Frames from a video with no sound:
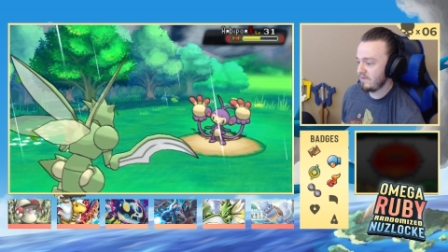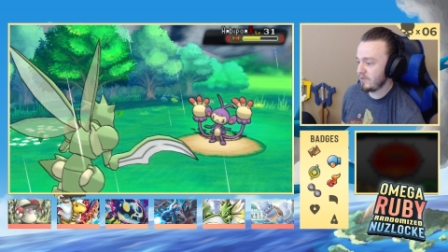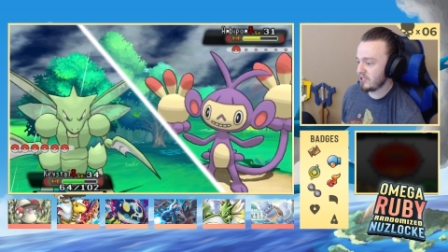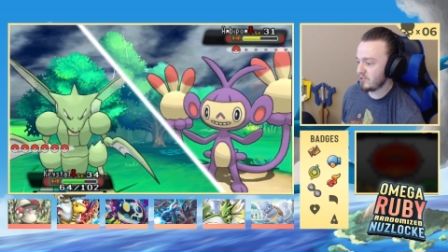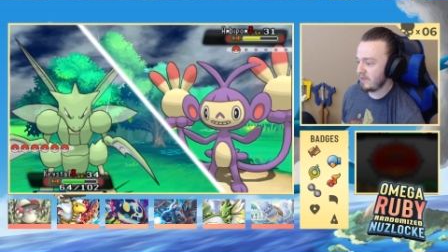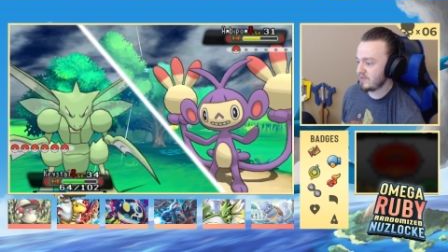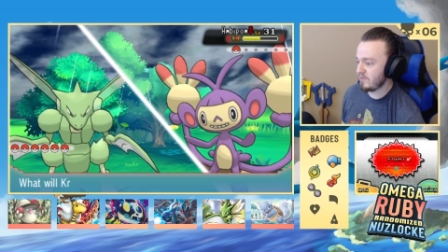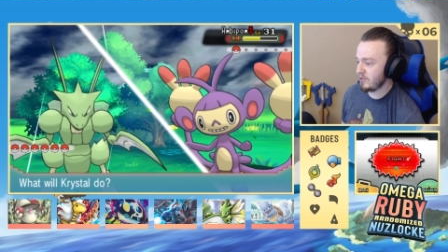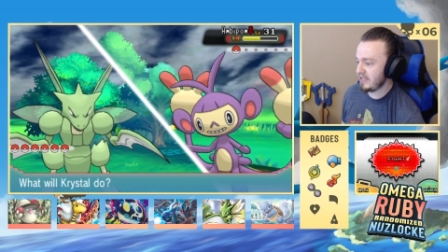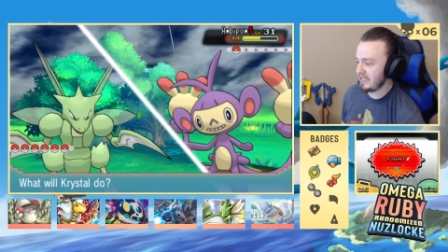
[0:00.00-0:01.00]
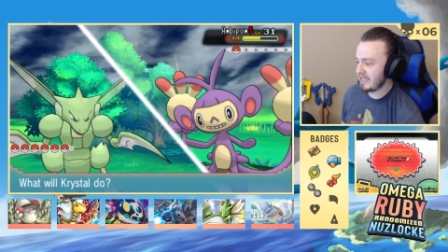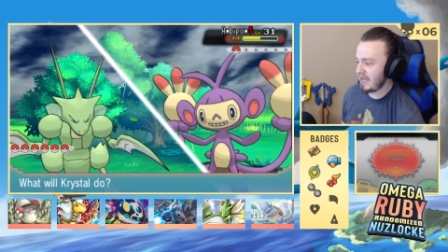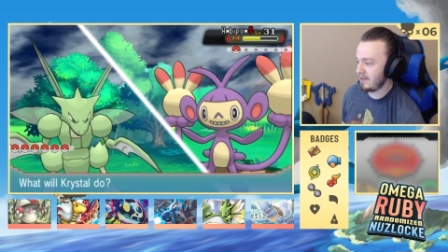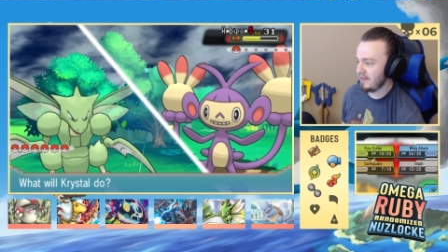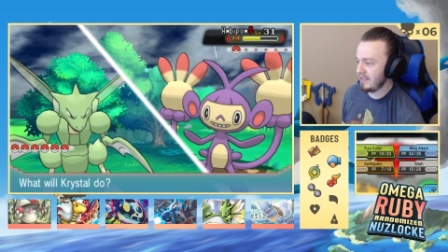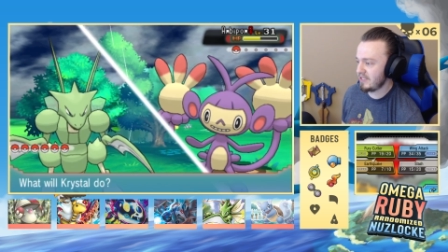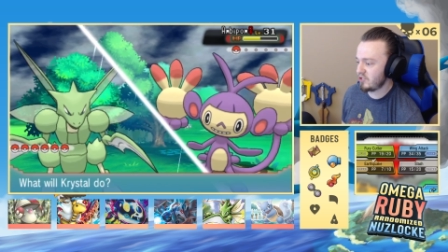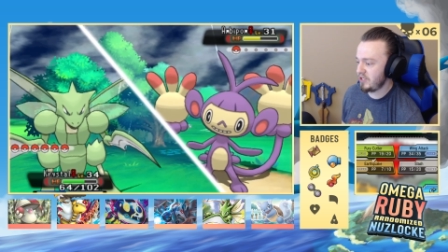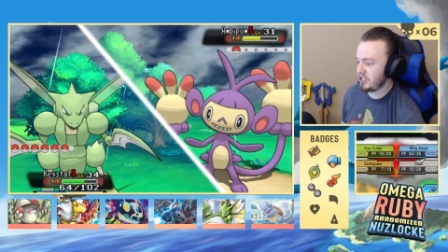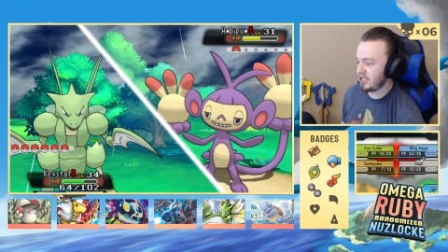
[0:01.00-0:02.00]
Furious Wipes avoided the attack. Let's
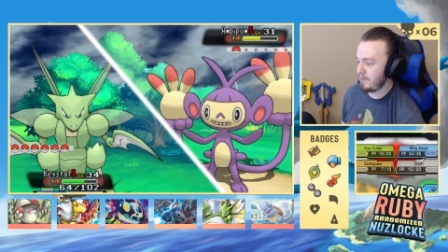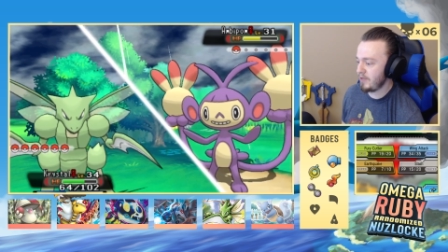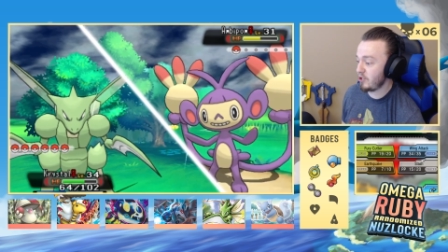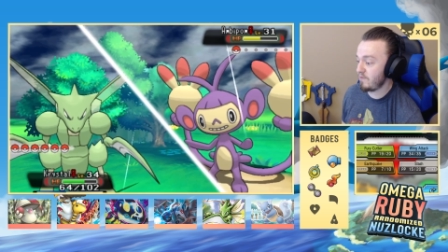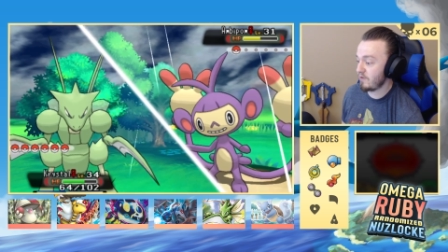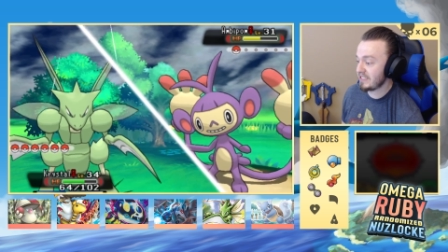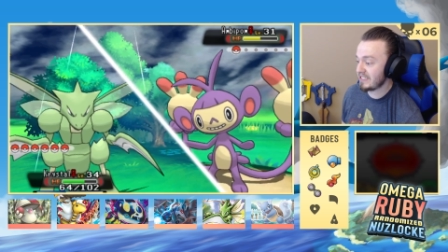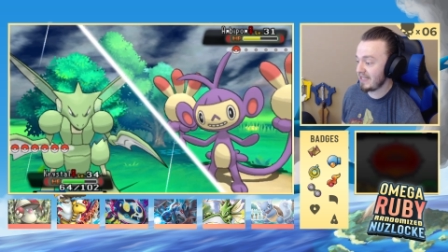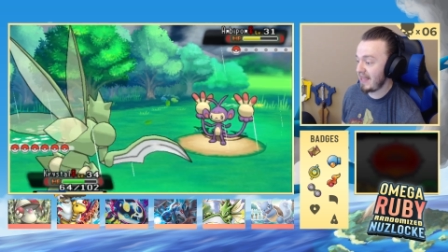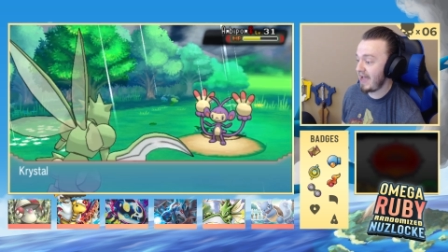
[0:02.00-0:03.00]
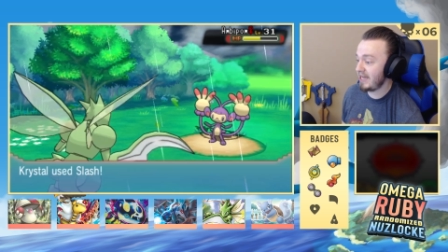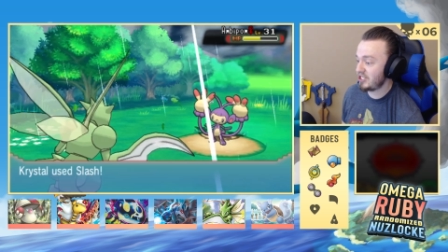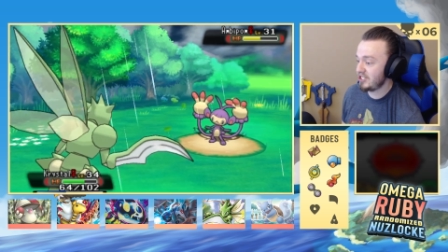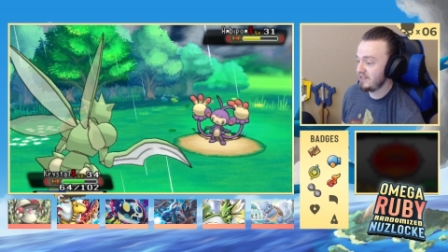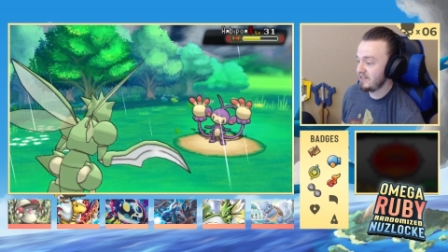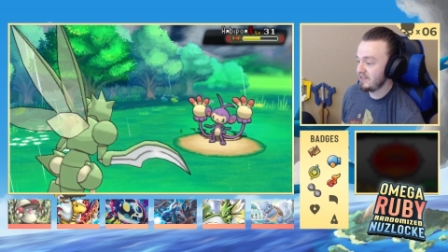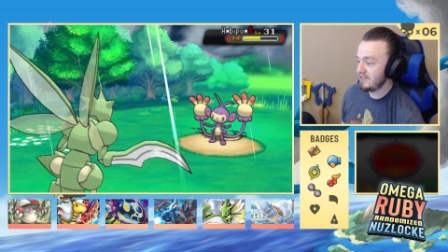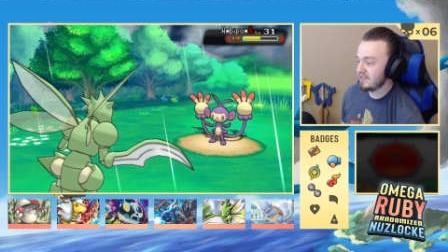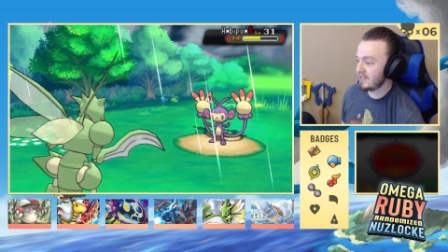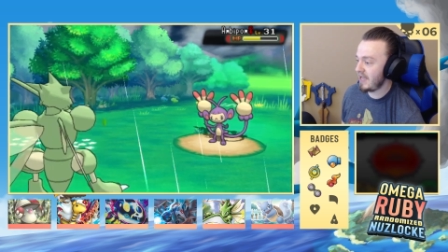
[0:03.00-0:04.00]
switch it up and go for a Slash.
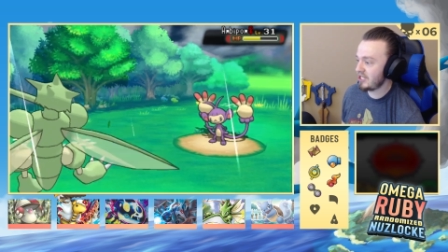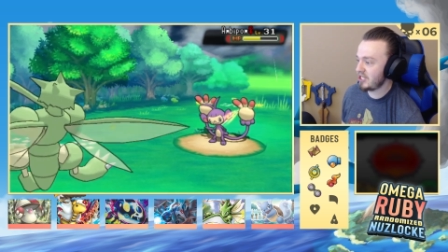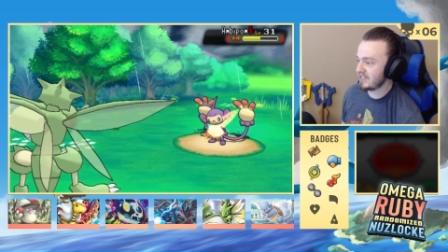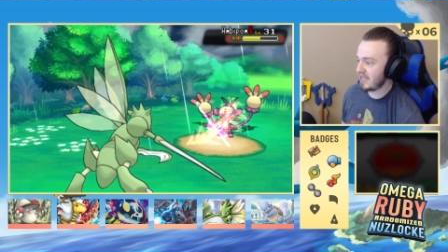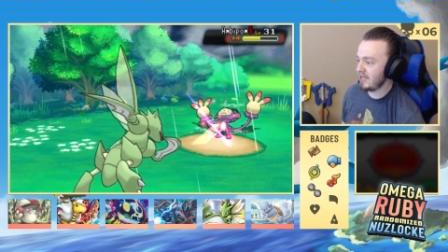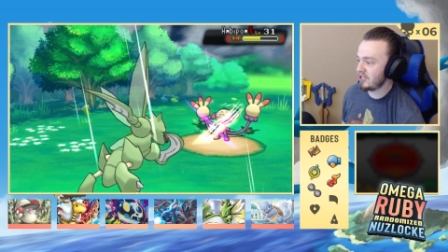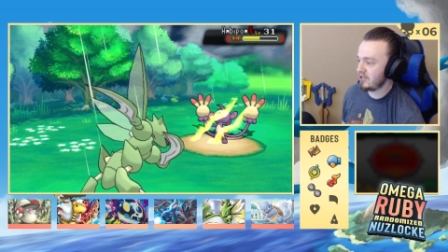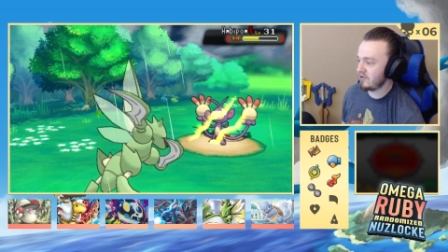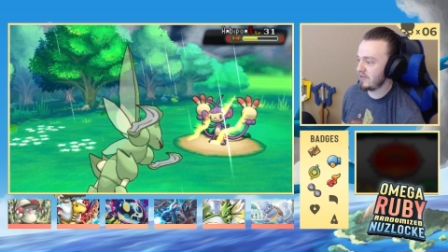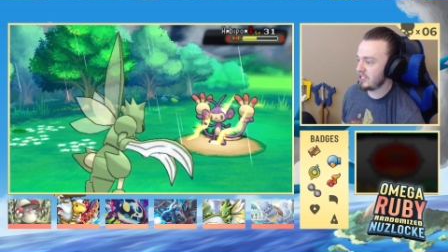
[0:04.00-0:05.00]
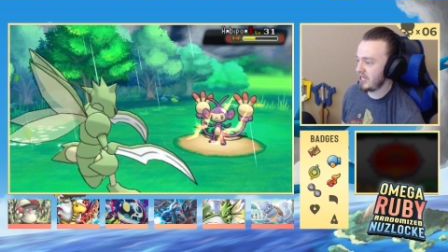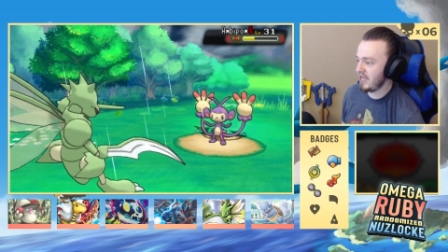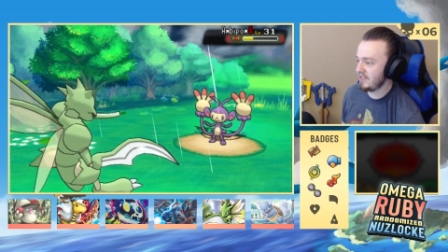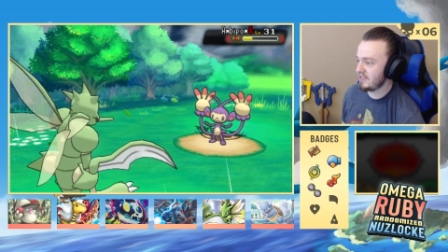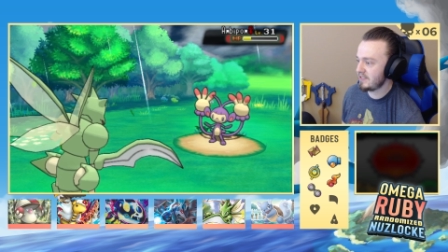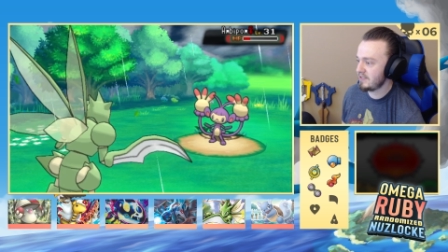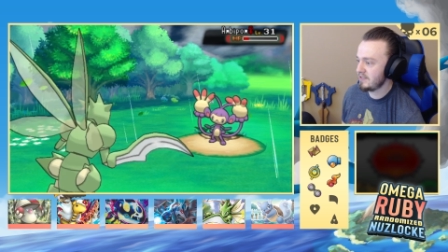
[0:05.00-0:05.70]
Slash has a high crit chance.